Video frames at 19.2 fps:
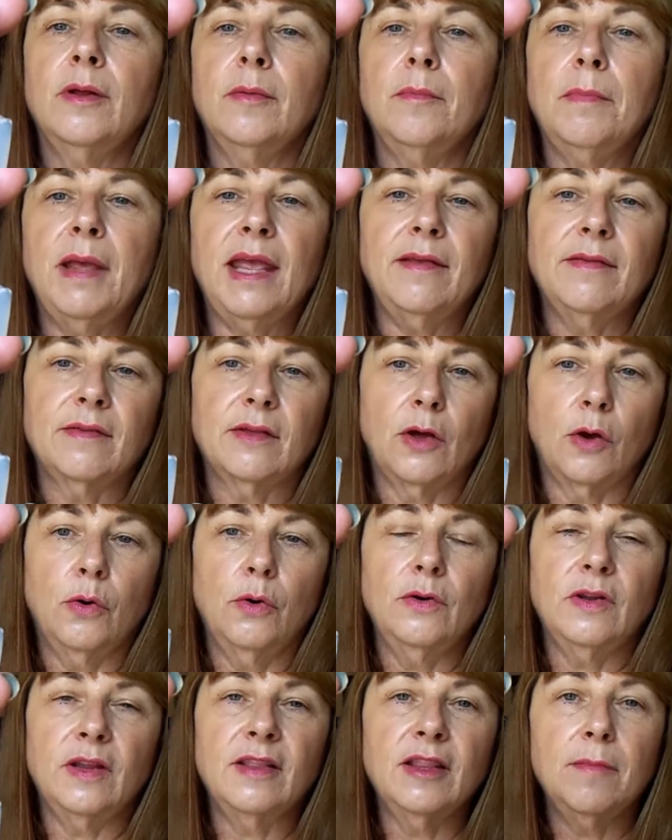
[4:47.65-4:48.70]
base
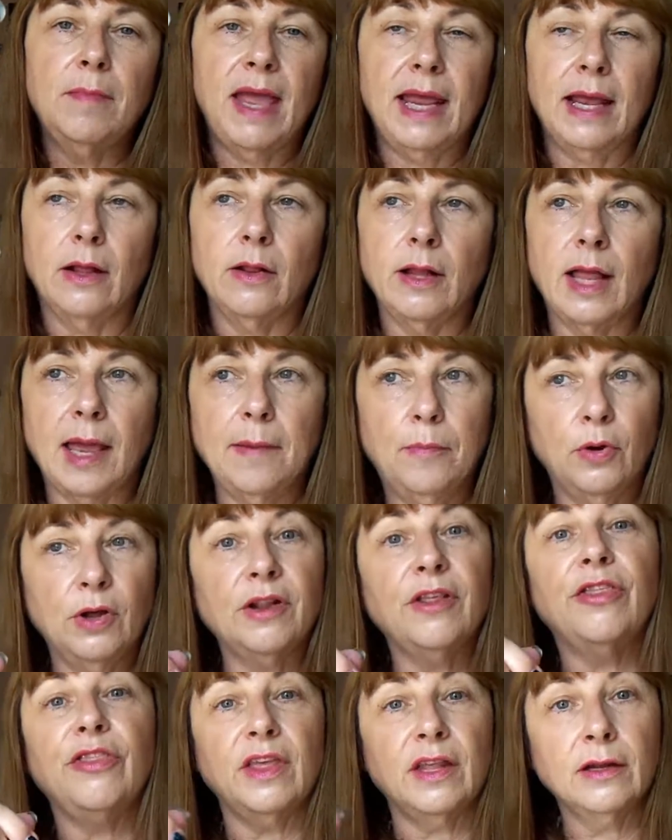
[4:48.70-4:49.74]
coat in the mail, I put a
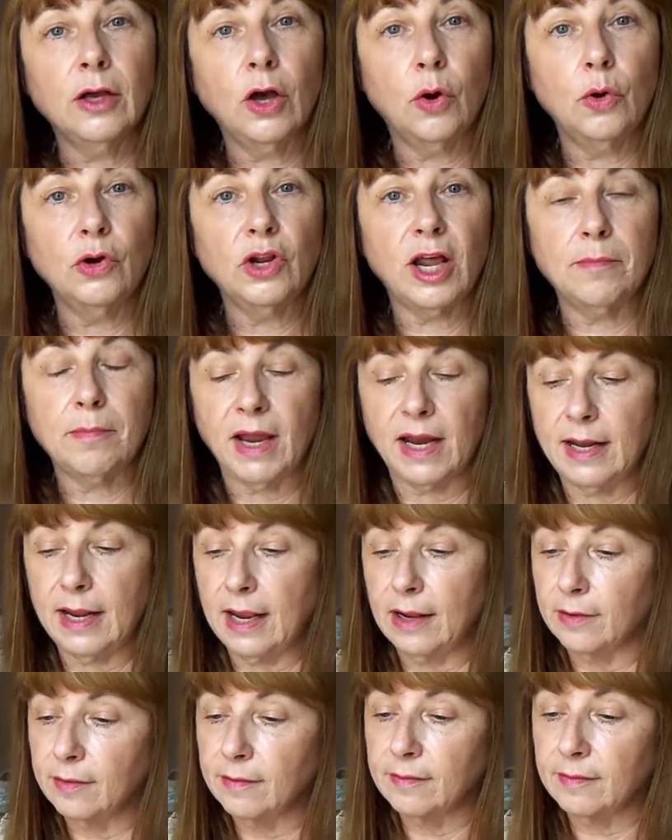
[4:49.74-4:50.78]
thin coat on my
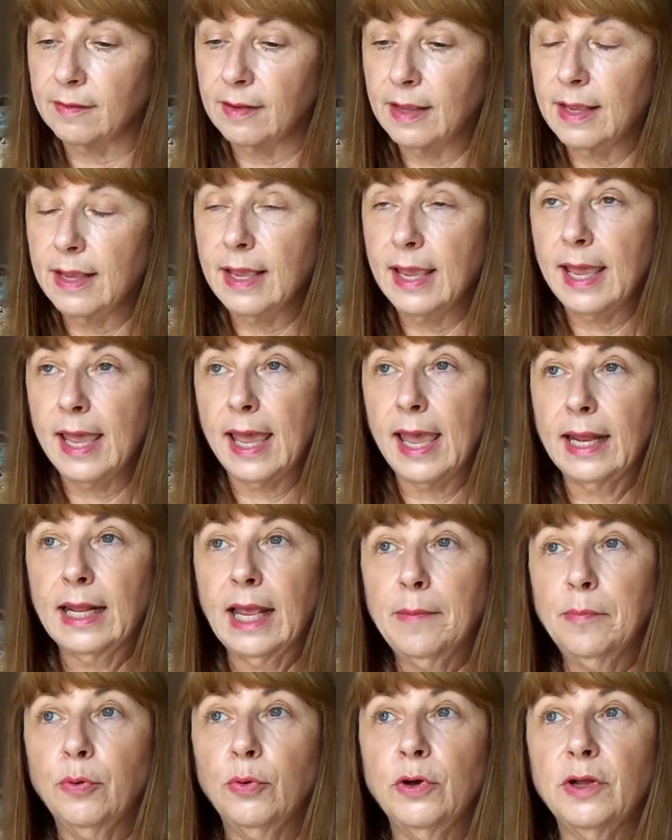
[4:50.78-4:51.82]
nails, and
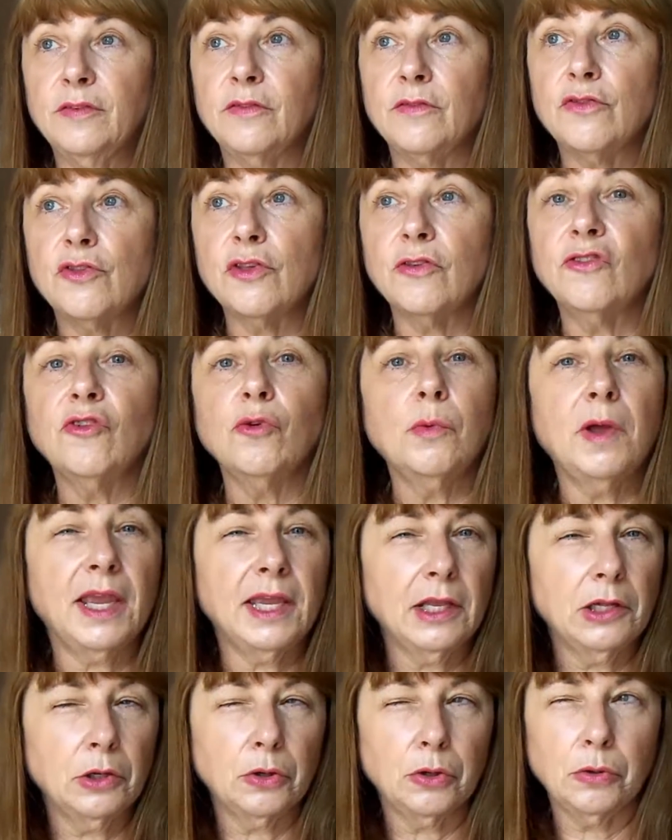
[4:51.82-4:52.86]
I put just a
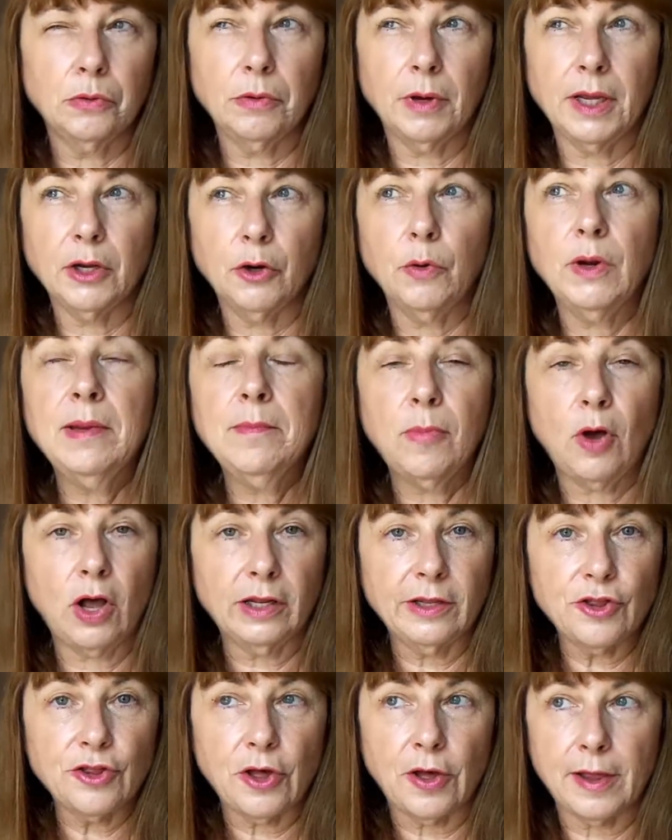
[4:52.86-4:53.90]
regular cream
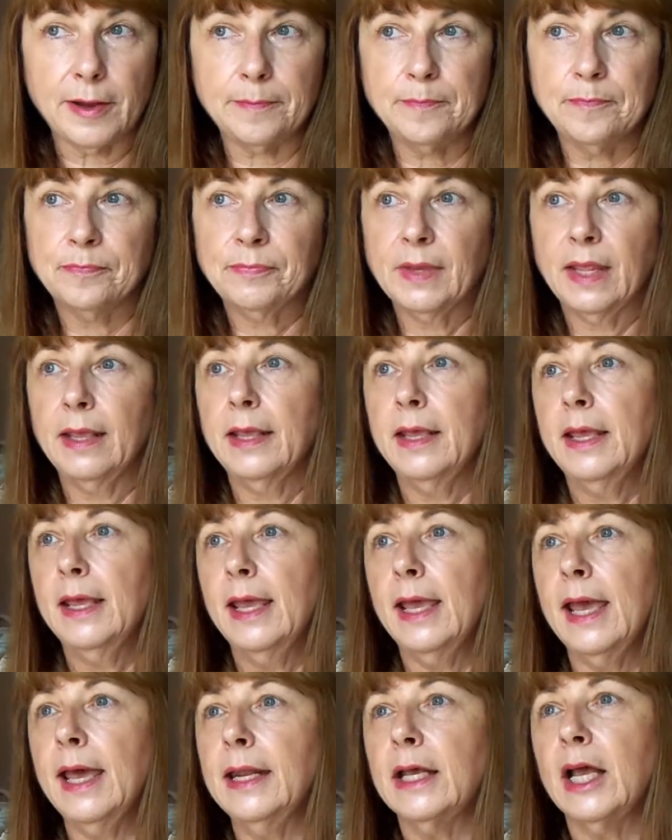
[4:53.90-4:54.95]
polish on.
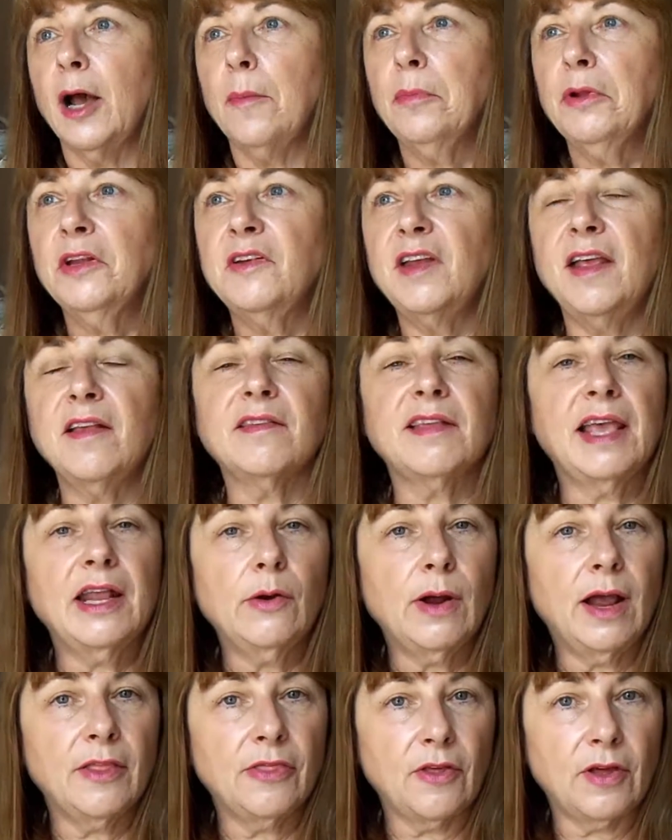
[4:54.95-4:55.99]
And a couple of days
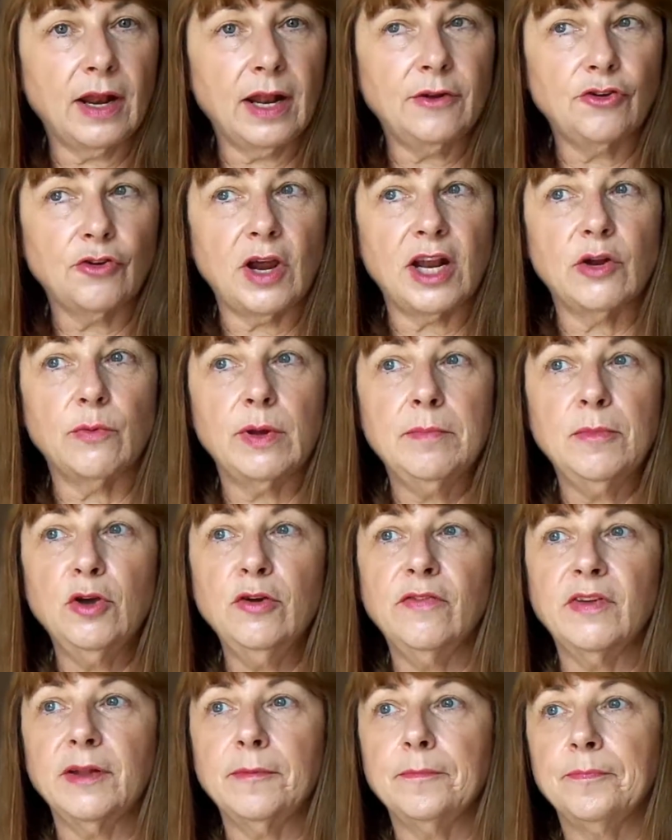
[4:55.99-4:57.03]
later, I thought I'd try to
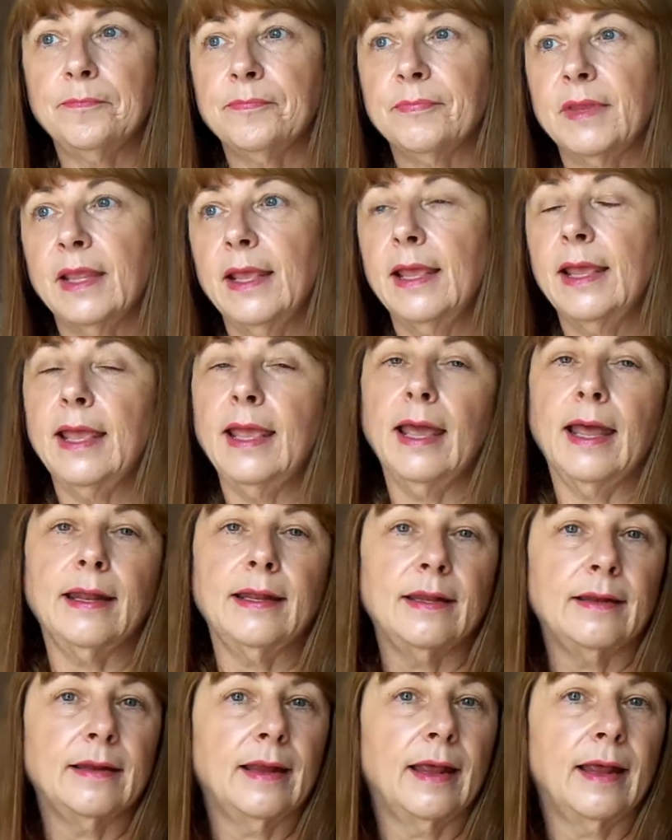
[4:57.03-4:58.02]
remove it. And